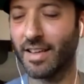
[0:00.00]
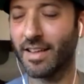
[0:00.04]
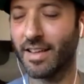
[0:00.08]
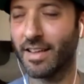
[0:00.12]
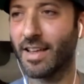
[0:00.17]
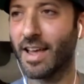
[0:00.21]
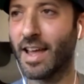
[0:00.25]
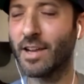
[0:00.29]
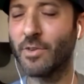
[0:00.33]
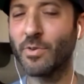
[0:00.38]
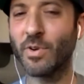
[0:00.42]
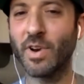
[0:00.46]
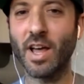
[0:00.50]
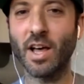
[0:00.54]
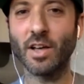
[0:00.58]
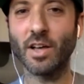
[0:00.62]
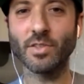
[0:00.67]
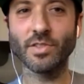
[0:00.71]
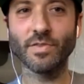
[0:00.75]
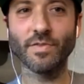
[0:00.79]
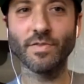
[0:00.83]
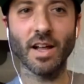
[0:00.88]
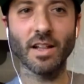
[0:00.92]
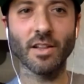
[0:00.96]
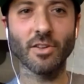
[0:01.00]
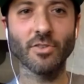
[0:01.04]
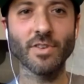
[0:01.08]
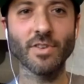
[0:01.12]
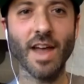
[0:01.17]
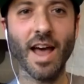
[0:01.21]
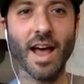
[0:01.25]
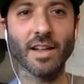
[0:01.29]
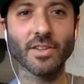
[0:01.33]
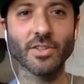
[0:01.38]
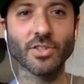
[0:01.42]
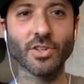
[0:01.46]
Anyone else follow
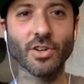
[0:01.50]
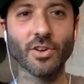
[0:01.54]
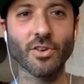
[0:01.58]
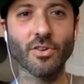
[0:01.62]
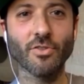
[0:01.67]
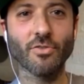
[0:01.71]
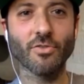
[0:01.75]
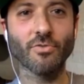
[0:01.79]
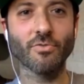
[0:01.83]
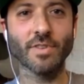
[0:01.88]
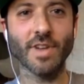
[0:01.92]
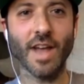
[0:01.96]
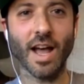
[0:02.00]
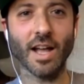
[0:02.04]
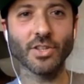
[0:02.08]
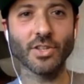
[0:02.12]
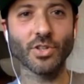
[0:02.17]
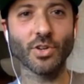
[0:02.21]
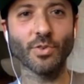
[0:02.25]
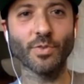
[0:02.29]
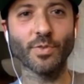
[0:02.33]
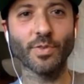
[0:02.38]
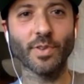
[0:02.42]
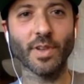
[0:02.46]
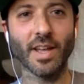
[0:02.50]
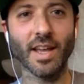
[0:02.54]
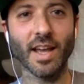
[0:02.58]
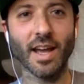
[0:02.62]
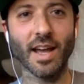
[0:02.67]
Nacho Flay on